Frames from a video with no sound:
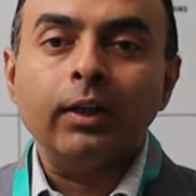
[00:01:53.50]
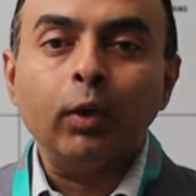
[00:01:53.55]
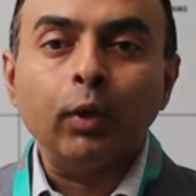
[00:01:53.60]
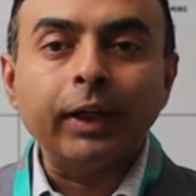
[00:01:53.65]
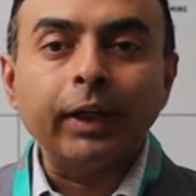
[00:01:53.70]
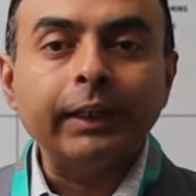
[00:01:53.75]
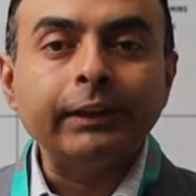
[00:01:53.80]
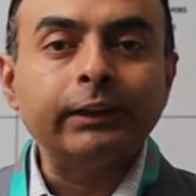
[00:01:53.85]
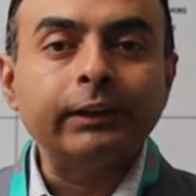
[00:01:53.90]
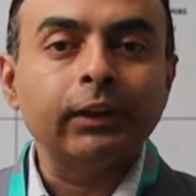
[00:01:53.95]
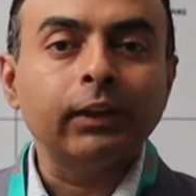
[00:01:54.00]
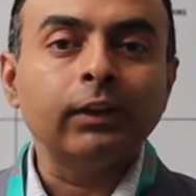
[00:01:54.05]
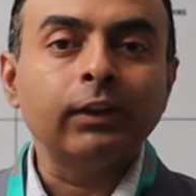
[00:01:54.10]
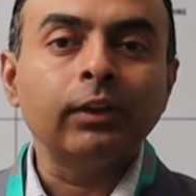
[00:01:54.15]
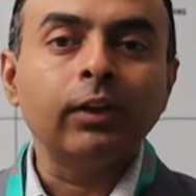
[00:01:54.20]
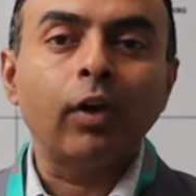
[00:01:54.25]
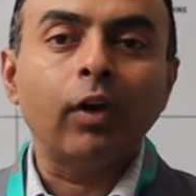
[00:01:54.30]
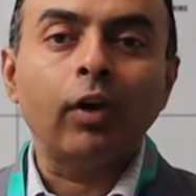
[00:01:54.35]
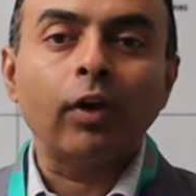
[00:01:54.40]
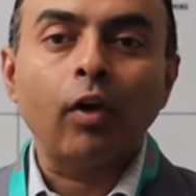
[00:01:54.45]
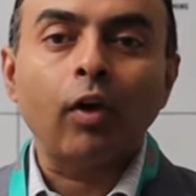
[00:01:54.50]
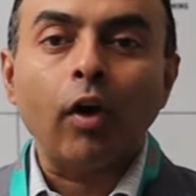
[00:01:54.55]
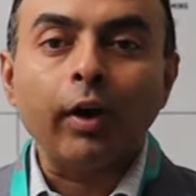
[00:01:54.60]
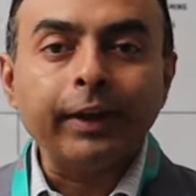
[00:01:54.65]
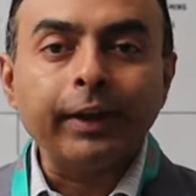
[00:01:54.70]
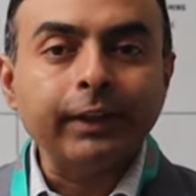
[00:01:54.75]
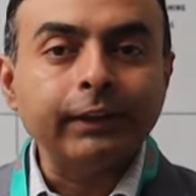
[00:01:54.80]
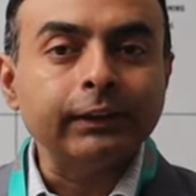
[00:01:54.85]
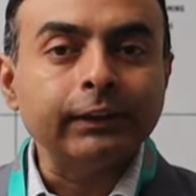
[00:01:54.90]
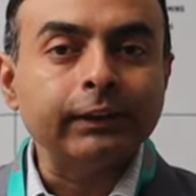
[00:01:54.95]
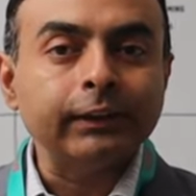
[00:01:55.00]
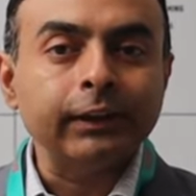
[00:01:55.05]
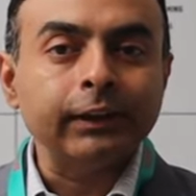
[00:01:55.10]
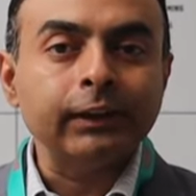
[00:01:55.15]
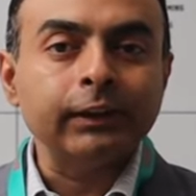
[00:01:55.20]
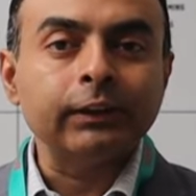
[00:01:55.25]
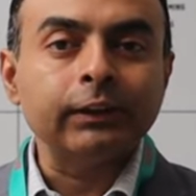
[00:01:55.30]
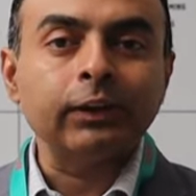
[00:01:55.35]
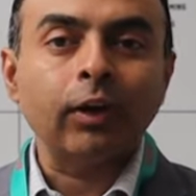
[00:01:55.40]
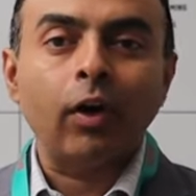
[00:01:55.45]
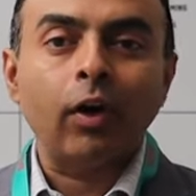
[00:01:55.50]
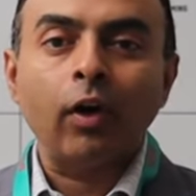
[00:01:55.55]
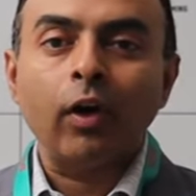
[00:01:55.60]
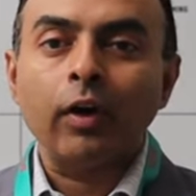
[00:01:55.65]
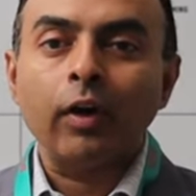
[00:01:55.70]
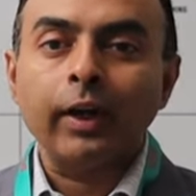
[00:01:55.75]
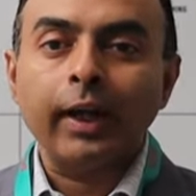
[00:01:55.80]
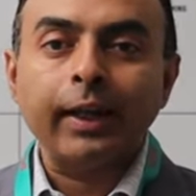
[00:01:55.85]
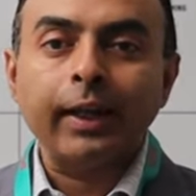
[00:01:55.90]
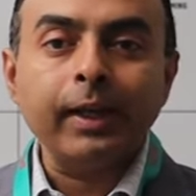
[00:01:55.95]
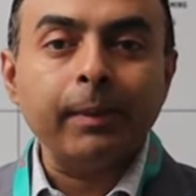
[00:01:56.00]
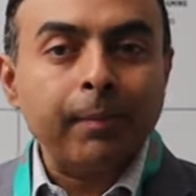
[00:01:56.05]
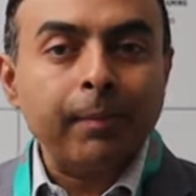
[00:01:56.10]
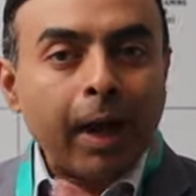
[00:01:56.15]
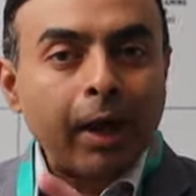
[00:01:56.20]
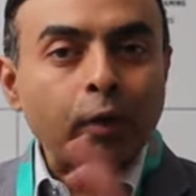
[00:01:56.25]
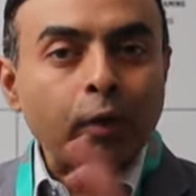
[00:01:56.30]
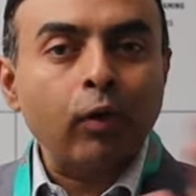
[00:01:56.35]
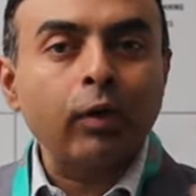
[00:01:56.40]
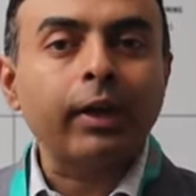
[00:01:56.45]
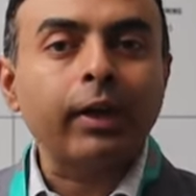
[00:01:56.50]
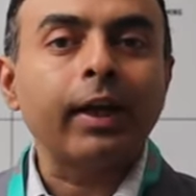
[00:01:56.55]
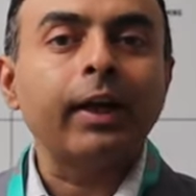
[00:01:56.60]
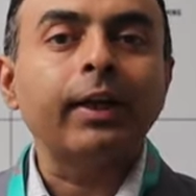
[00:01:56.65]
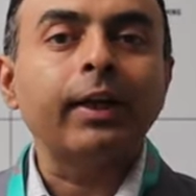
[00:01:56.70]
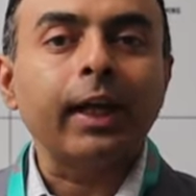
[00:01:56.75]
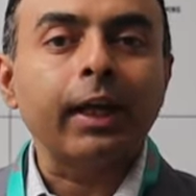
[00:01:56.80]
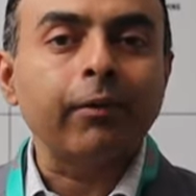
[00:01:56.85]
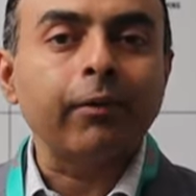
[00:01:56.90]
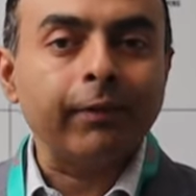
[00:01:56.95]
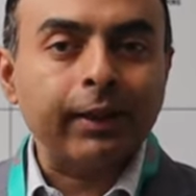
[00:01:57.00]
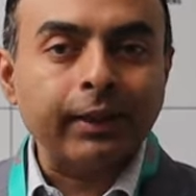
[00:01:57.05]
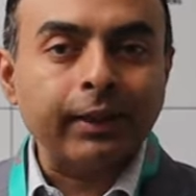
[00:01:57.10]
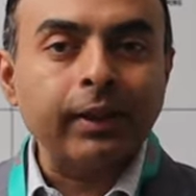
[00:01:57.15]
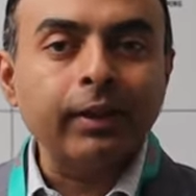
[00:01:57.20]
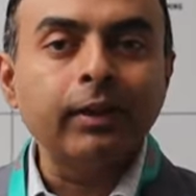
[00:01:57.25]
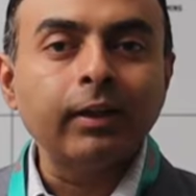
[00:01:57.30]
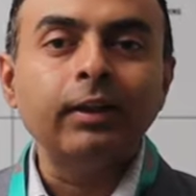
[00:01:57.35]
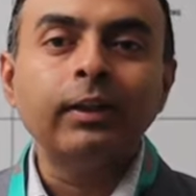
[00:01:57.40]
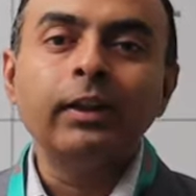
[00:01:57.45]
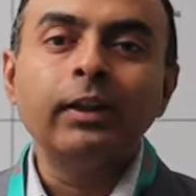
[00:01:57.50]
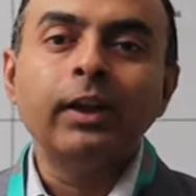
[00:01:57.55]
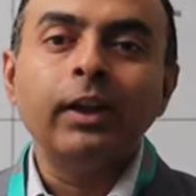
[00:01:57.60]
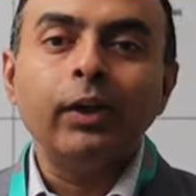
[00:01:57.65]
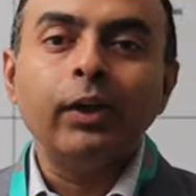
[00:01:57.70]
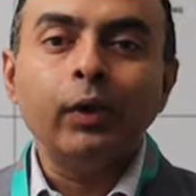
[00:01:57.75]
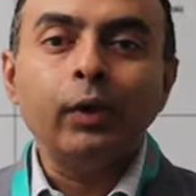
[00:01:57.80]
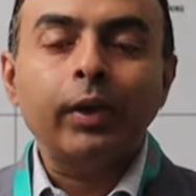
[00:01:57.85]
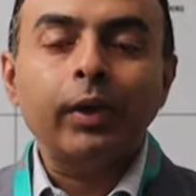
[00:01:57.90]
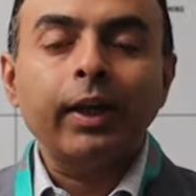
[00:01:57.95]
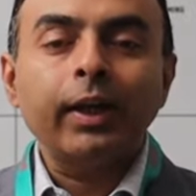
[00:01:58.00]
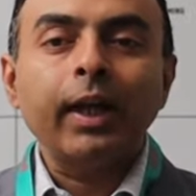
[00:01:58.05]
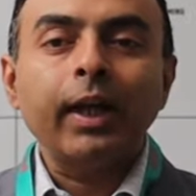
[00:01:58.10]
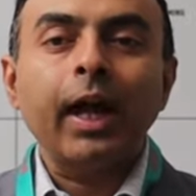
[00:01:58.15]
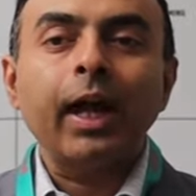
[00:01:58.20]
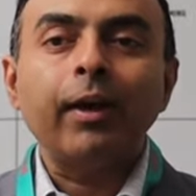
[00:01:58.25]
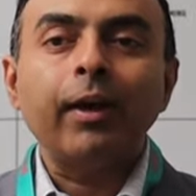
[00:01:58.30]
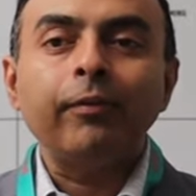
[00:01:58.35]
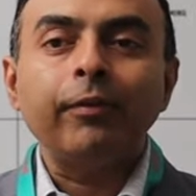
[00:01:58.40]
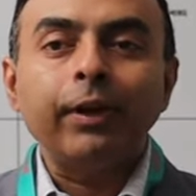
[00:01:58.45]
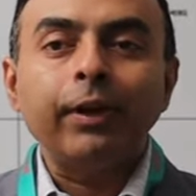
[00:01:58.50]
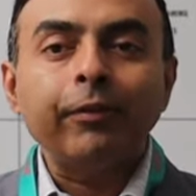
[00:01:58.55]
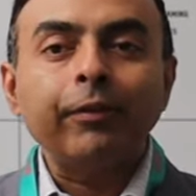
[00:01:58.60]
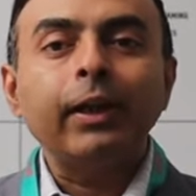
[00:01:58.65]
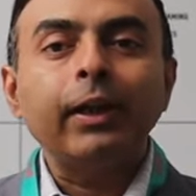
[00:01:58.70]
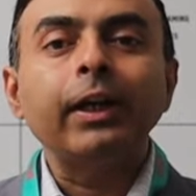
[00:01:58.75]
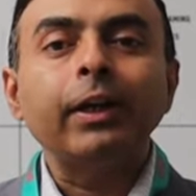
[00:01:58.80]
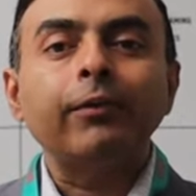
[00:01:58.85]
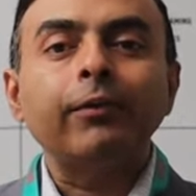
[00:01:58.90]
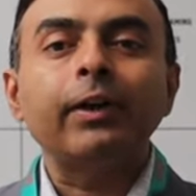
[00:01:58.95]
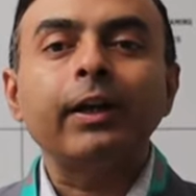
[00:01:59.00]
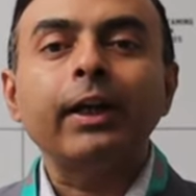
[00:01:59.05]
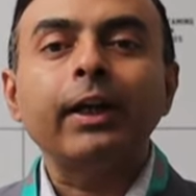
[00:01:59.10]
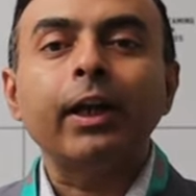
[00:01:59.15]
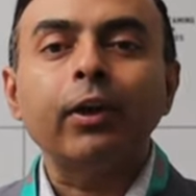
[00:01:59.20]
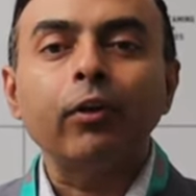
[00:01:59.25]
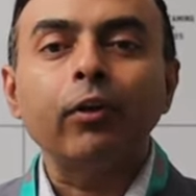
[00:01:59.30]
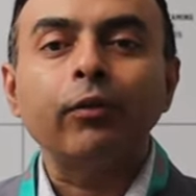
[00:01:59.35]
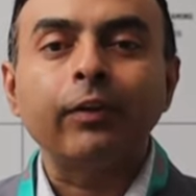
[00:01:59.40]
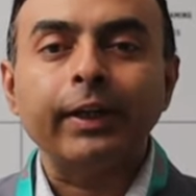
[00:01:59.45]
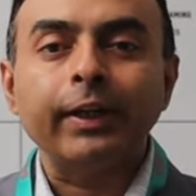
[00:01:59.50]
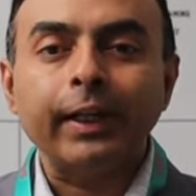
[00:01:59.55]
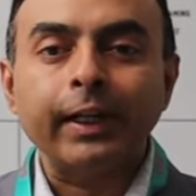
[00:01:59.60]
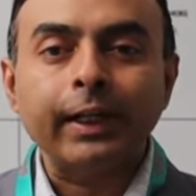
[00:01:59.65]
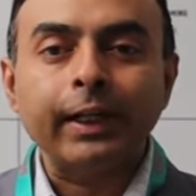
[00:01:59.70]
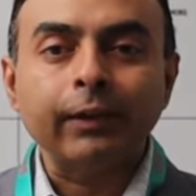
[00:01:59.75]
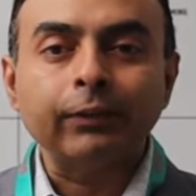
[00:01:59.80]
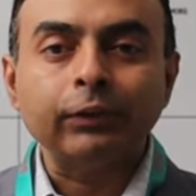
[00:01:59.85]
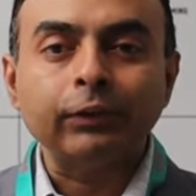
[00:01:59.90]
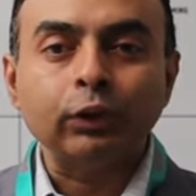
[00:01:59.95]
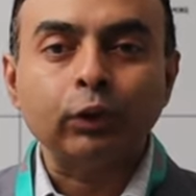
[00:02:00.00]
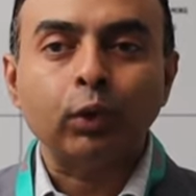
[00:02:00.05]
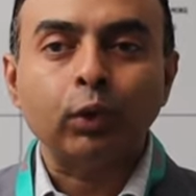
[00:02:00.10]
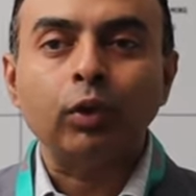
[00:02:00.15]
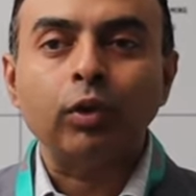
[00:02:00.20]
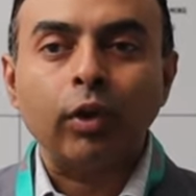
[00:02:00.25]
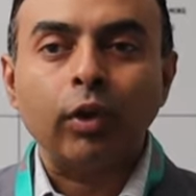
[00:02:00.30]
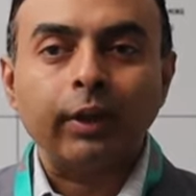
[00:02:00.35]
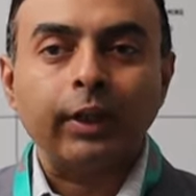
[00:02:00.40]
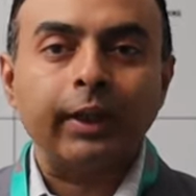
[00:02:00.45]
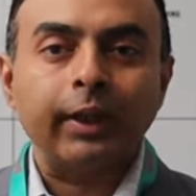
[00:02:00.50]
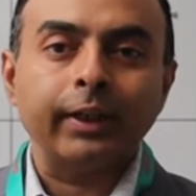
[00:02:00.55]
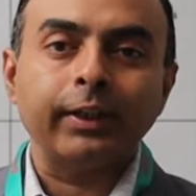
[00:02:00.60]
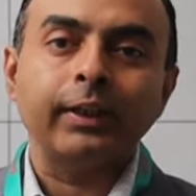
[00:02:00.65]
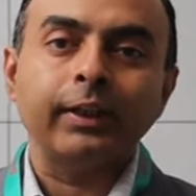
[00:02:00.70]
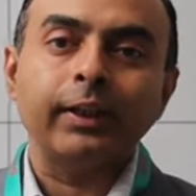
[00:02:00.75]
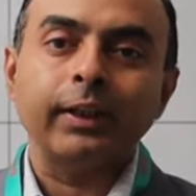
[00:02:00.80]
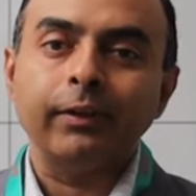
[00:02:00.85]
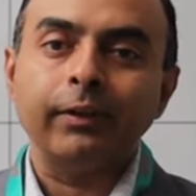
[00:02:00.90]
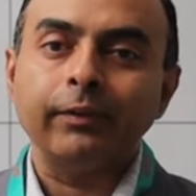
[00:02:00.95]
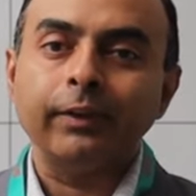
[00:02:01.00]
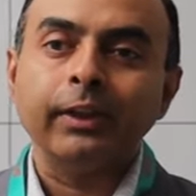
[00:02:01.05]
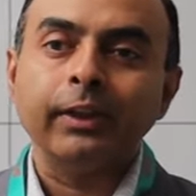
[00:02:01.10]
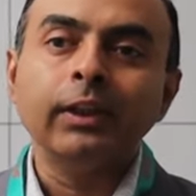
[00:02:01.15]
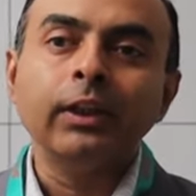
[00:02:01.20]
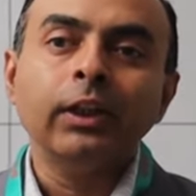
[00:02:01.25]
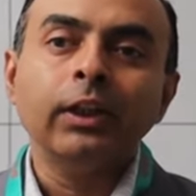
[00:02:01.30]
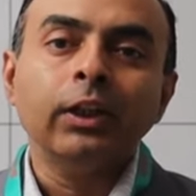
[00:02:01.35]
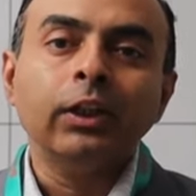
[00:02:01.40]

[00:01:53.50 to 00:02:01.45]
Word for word: location or audiences or any macro trend like weather, you can have different kind of creatives shown on connected TV.